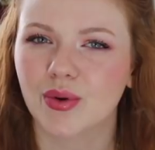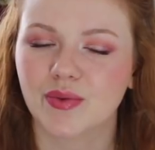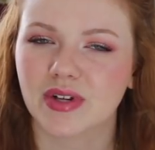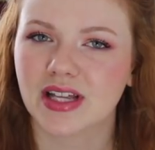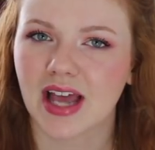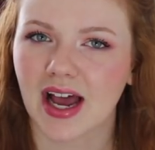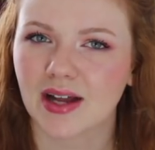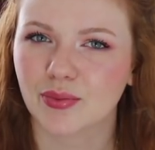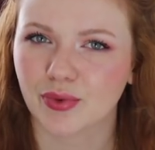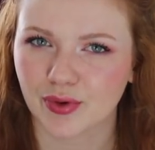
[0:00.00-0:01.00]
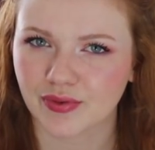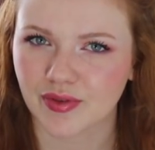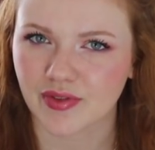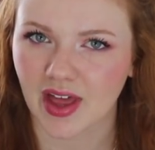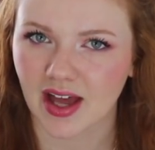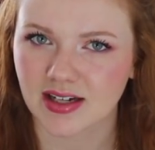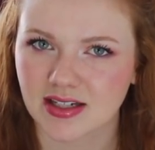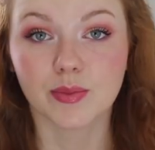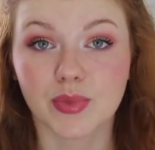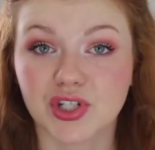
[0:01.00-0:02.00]
one really had proof of that.
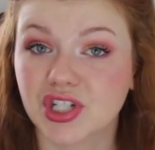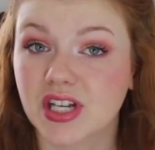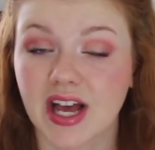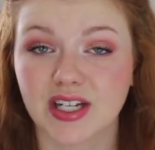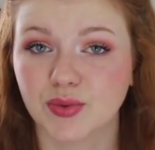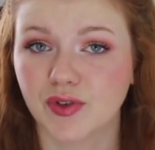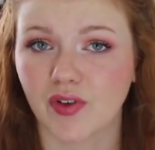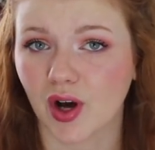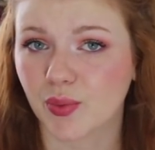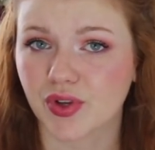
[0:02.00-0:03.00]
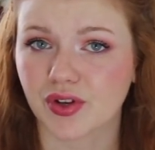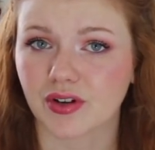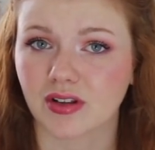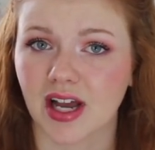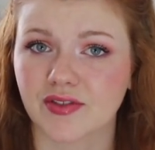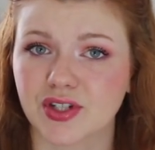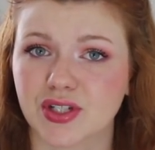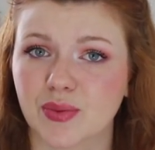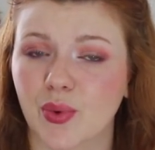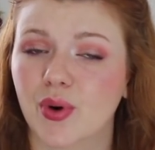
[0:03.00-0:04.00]
But she had to move on with her life to
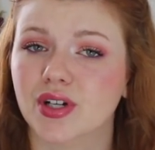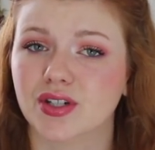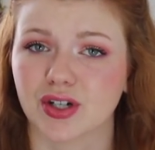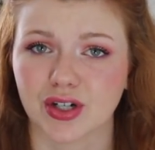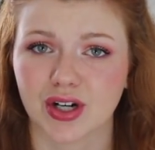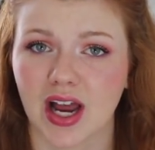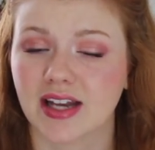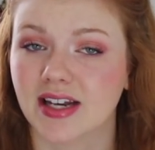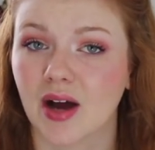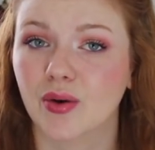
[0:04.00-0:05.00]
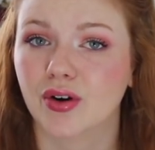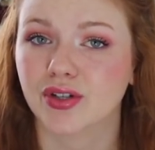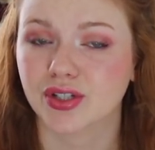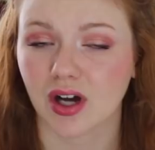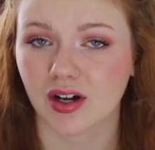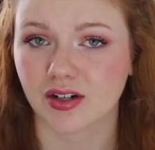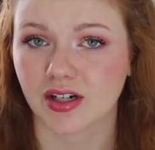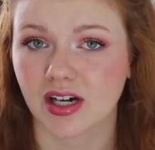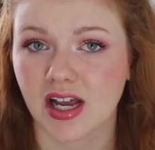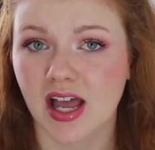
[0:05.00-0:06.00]
support her and now her
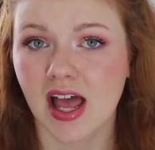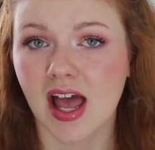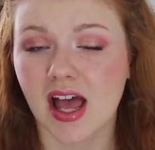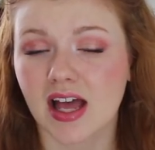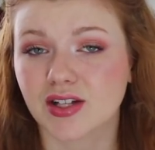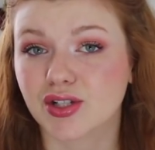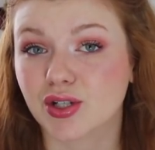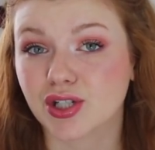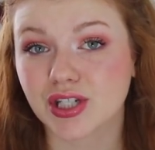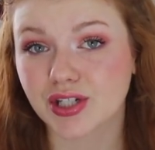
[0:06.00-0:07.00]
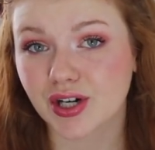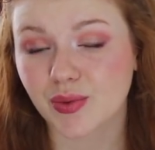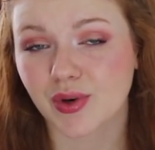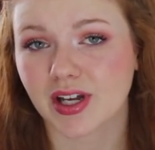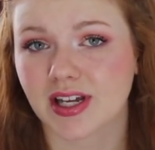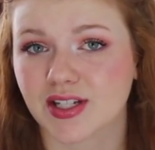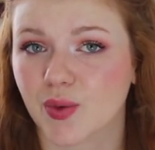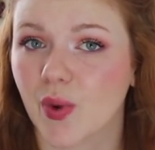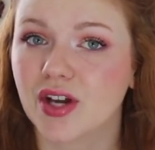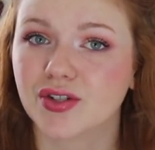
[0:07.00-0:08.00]
daughter. And so she started working as
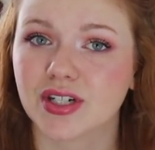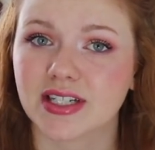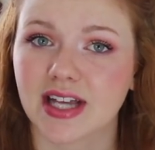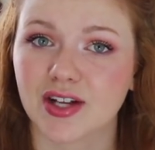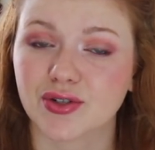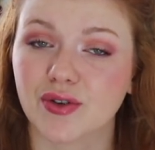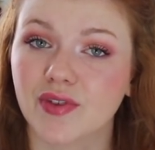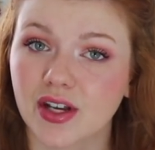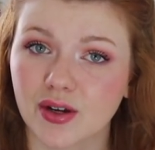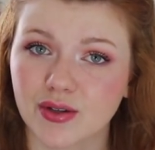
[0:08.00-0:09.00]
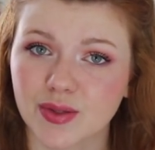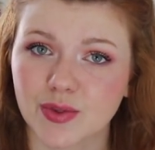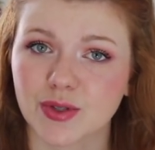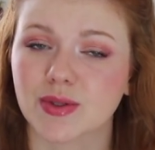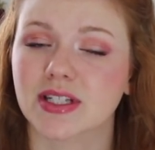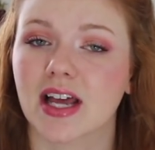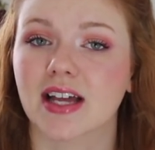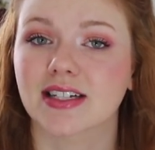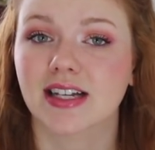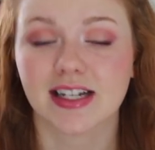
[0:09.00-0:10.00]
a waitress at Trevito's, which was a,
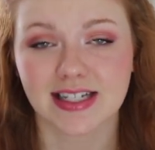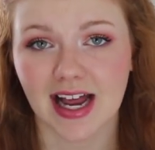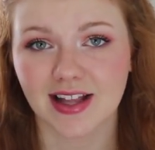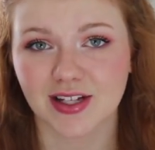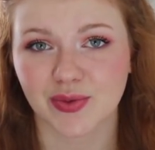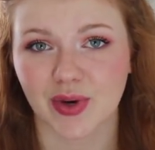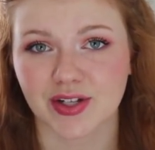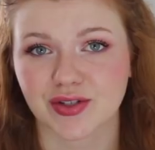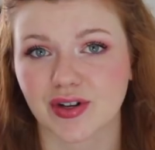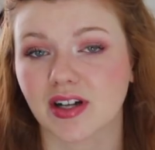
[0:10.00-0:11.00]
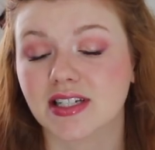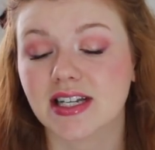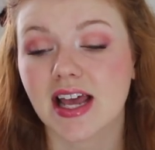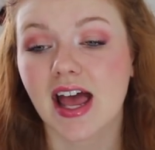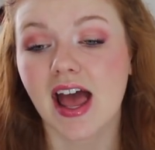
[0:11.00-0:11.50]
an Italian restaurant.